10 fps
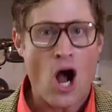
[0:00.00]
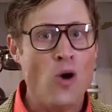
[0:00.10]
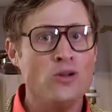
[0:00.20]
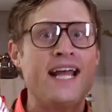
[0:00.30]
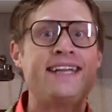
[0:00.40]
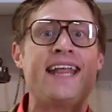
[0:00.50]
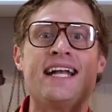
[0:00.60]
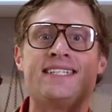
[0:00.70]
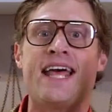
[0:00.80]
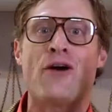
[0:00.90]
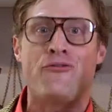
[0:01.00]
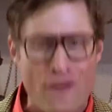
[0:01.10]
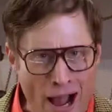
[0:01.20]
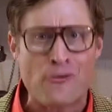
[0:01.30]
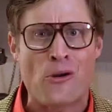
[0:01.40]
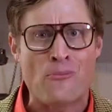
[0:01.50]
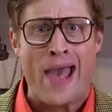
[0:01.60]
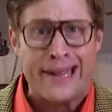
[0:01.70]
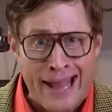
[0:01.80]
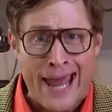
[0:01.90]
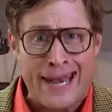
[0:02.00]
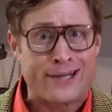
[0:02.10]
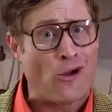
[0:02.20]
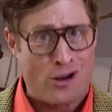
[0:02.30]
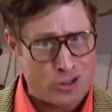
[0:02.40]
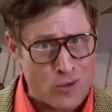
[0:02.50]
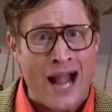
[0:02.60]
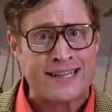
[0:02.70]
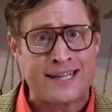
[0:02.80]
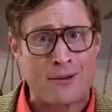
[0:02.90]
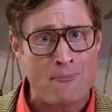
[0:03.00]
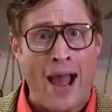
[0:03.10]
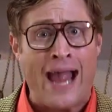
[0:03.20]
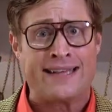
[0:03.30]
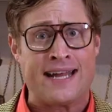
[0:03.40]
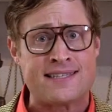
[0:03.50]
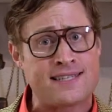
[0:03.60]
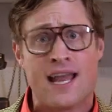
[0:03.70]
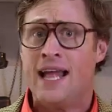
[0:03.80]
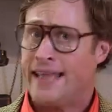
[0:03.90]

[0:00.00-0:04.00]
Only things that are ferromagnetic are attracted to magnets.